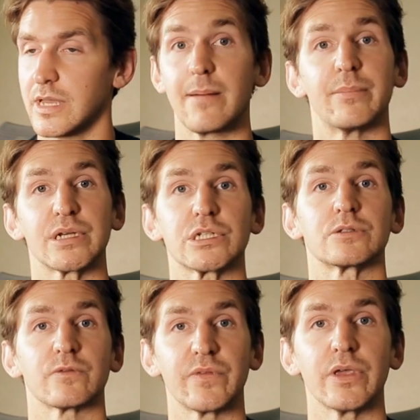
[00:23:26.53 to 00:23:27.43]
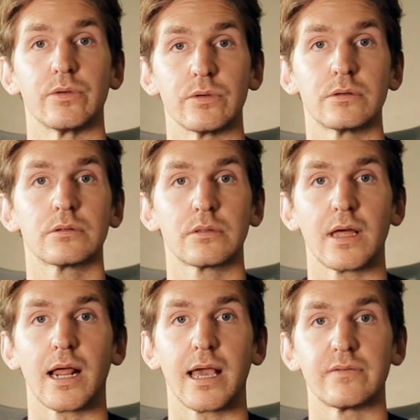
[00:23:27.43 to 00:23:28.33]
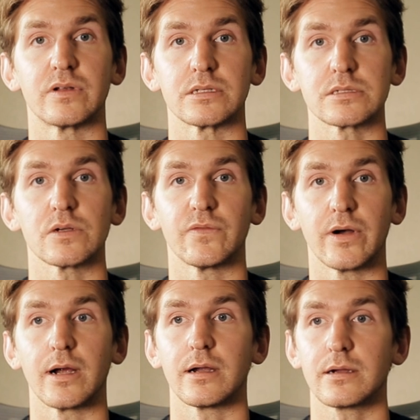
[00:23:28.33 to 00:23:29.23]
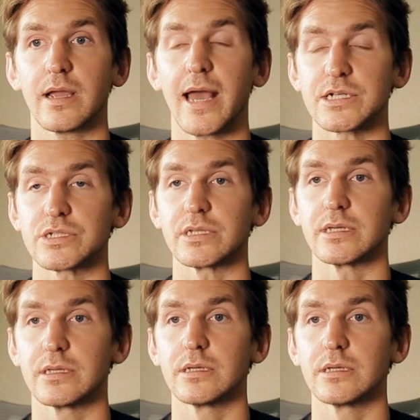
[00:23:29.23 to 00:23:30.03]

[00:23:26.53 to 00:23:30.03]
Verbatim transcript: ambitious review that I have done so far, actually.